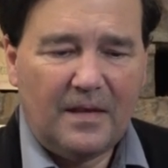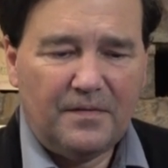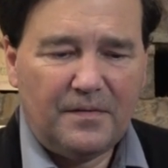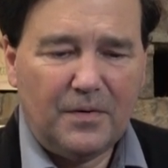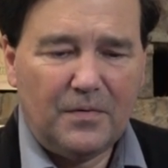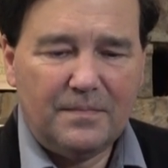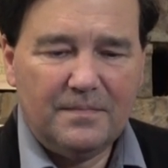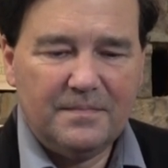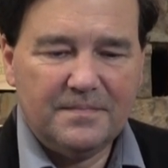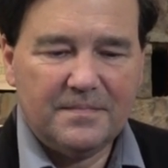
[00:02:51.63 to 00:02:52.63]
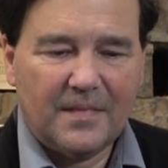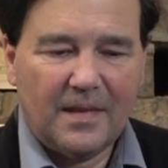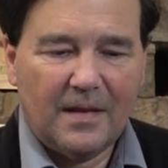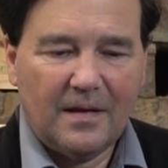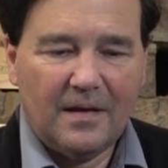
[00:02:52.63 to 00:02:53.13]
So,
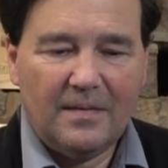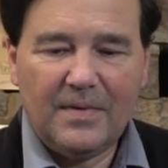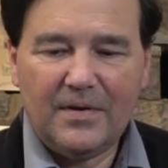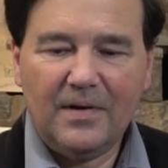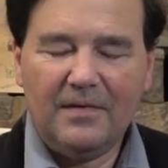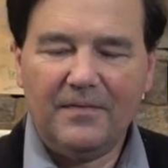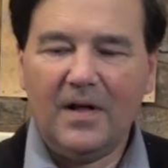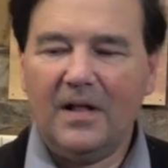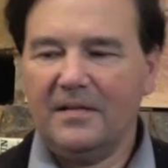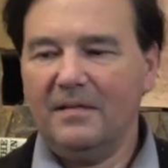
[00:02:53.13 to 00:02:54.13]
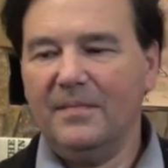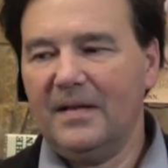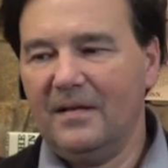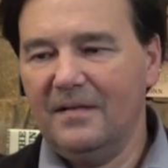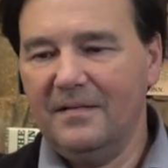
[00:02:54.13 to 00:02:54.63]
I mean, you have
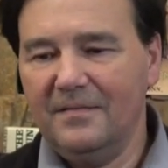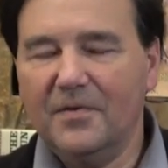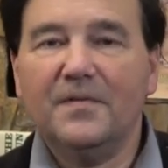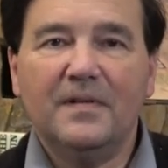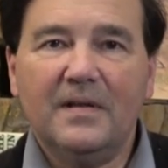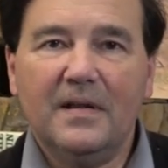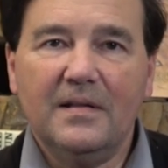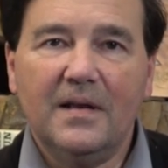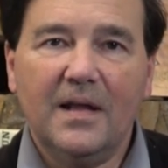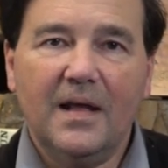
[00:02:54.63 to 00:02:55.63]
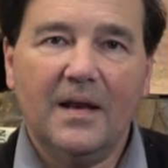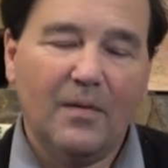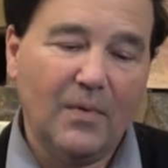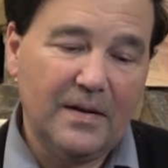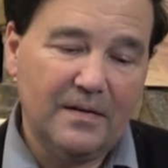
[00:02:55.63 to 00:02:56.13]
ultimate versatility. And I
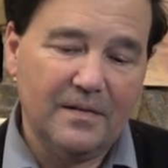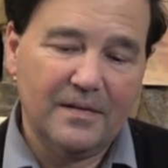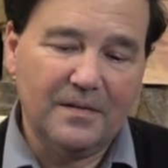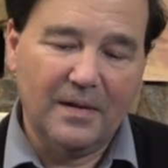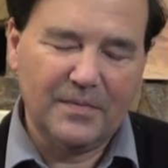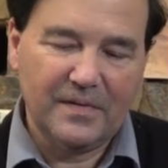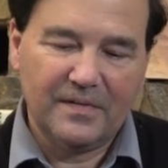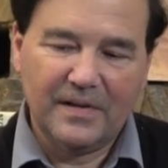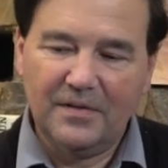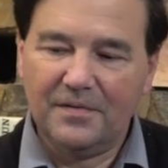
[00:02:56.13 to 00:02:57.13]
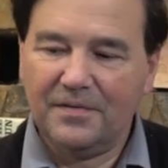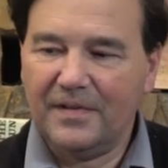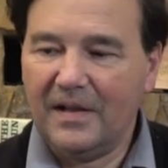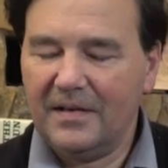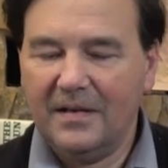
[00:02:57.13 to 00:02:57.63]
went to the Thompson Center
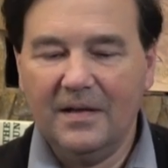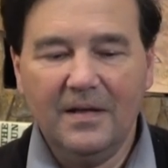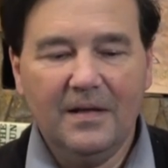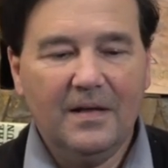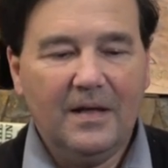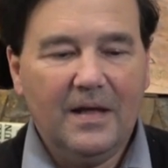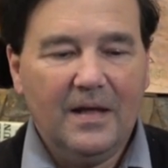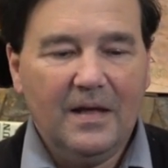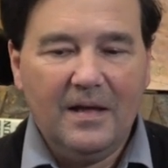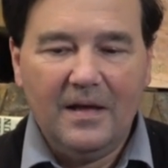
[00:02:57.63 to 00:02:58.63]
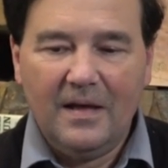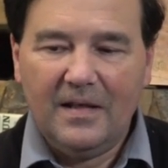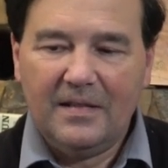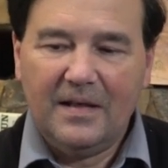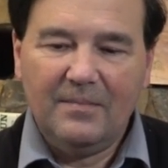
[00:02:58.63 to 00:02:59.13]
site,
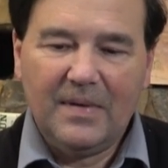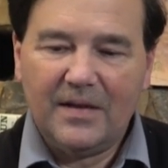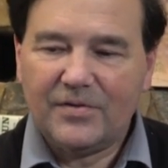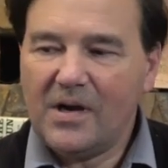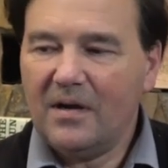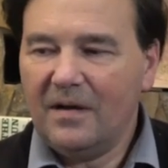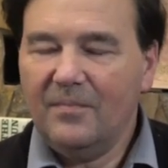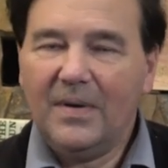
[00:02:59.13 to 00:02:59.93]
and they make shotgun